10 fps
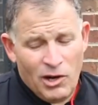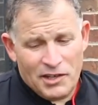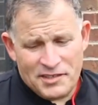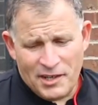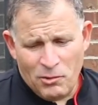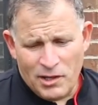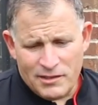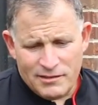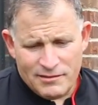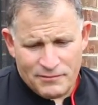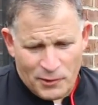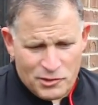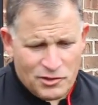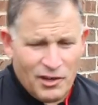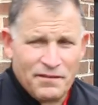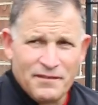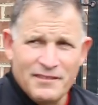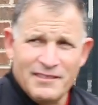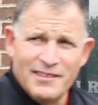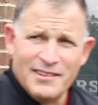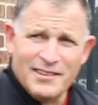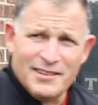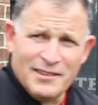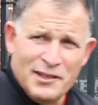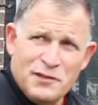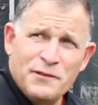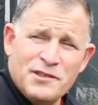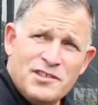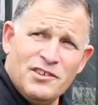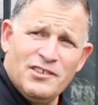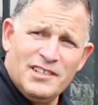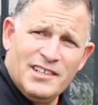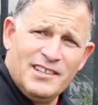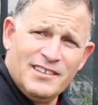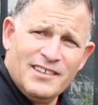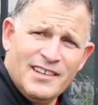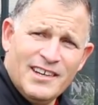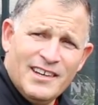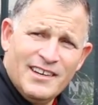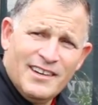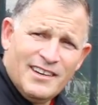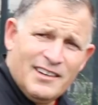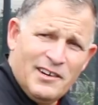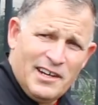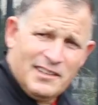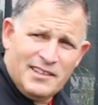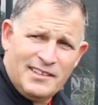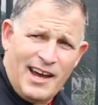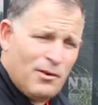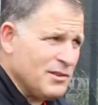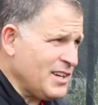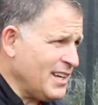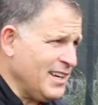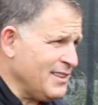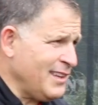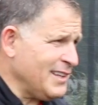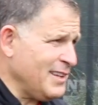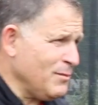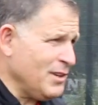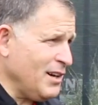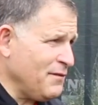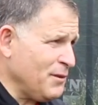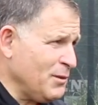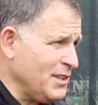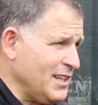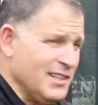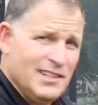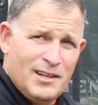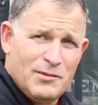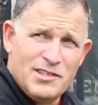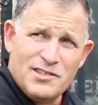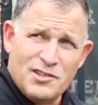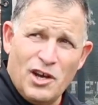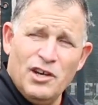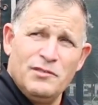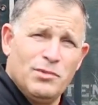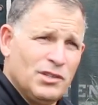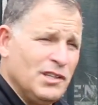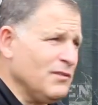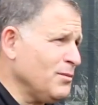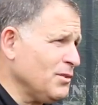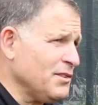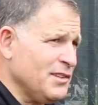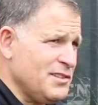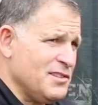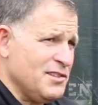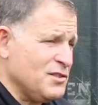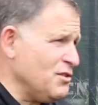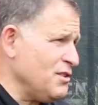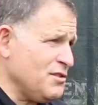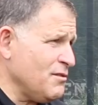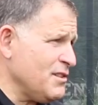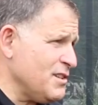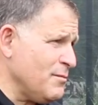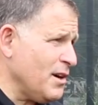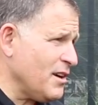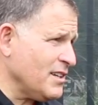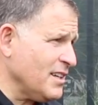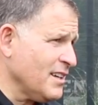Well, I'll tell you what. First off, this facility, you know, the towers, I can't thank them enough for what they did. This is unbelievable. This is as good as there is in America,